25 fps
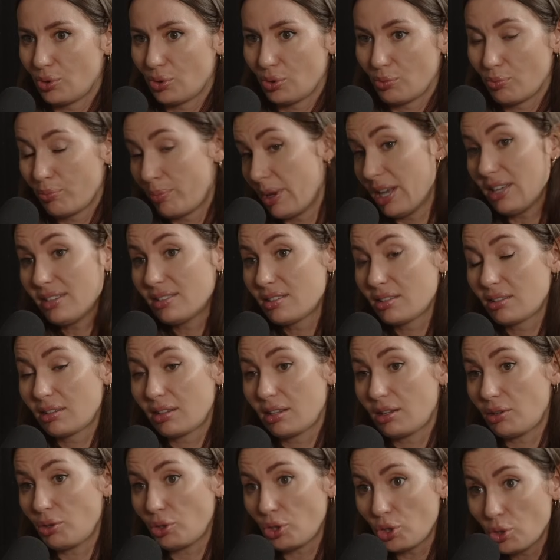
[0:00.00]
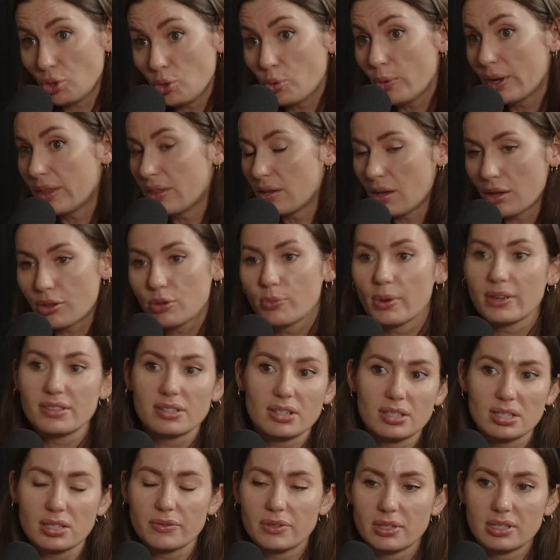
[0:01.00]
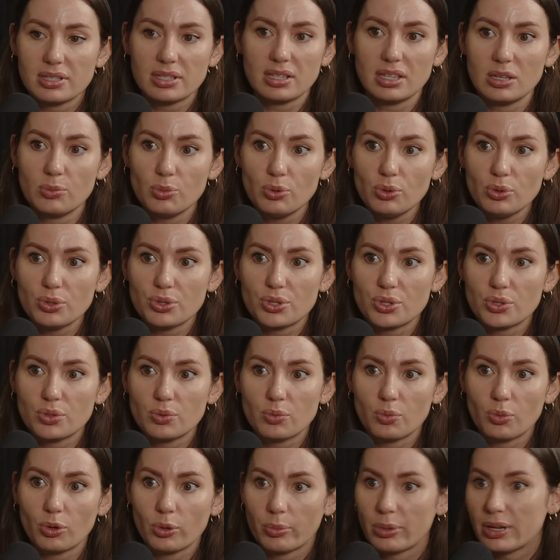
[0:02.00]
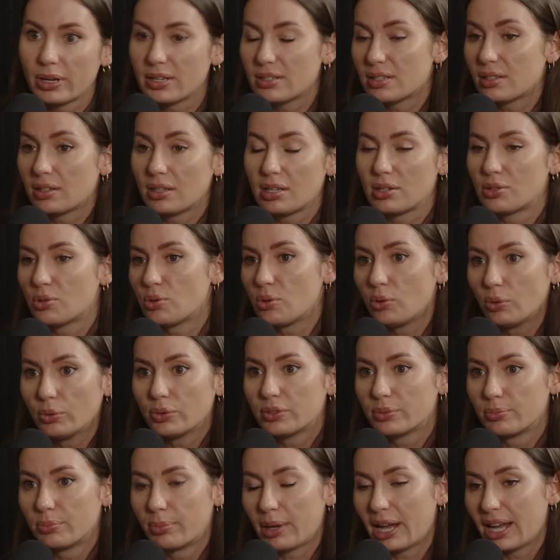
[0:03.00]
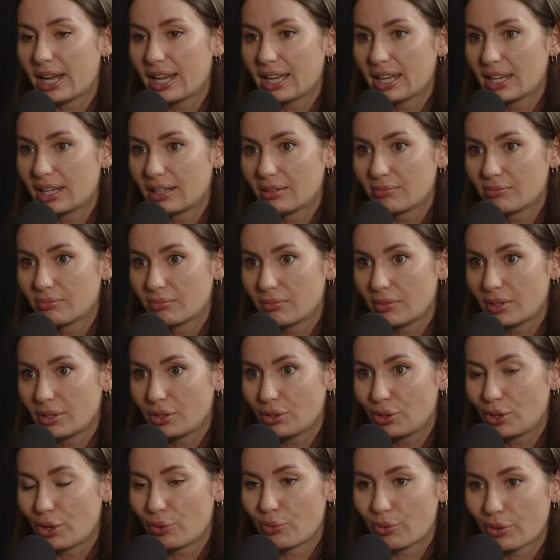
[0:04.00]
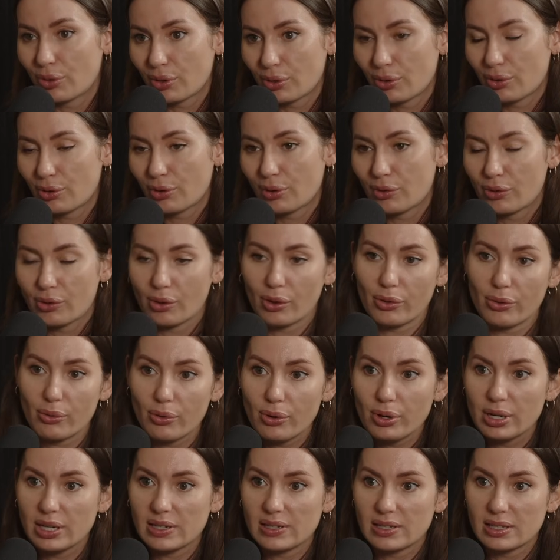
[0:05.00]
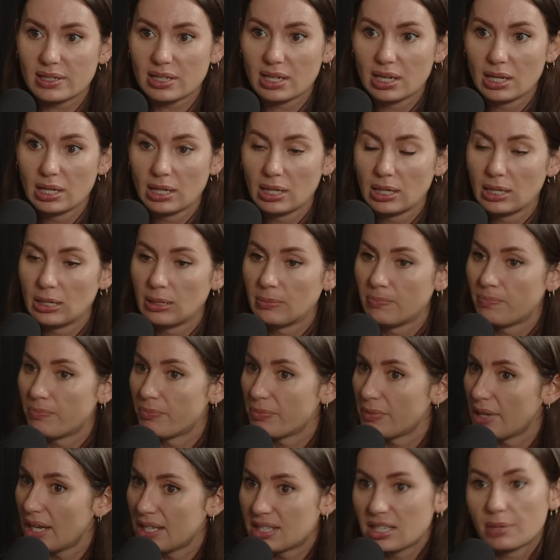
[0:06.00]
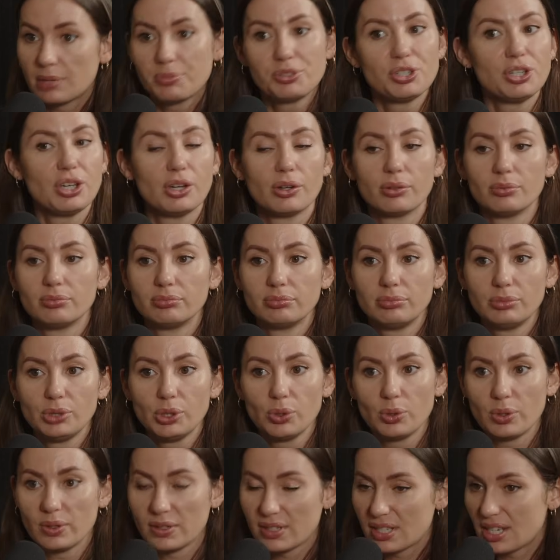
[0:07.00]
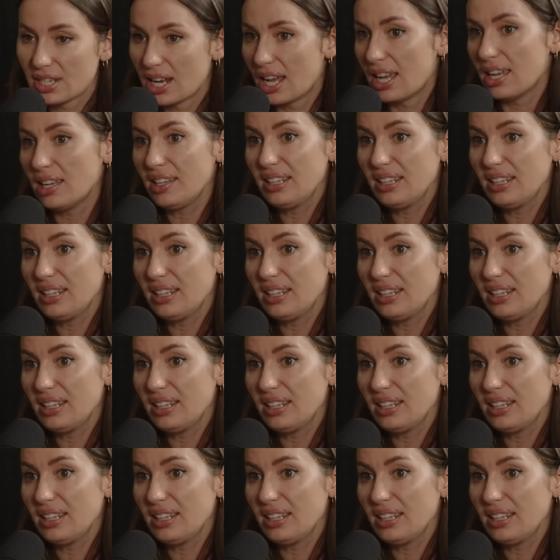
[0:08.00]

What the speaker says: basically you and the other residents of this kibbutz were basically told by, the authorities, it's up to you. You can stay